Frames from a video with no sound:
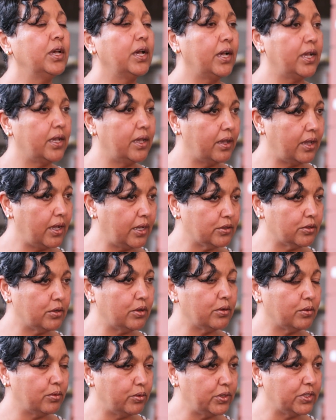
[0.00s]
as
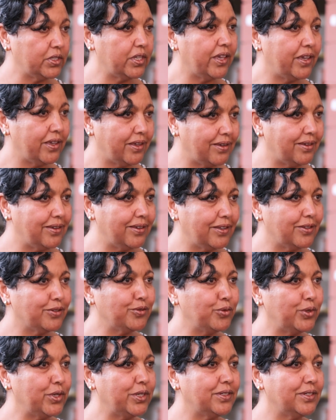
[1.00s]
long as we say
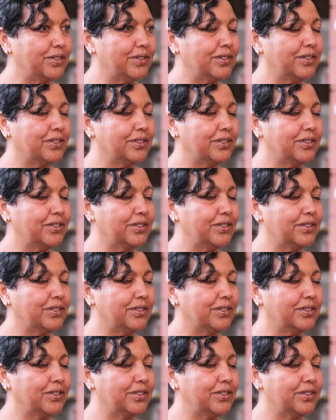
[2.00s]
it would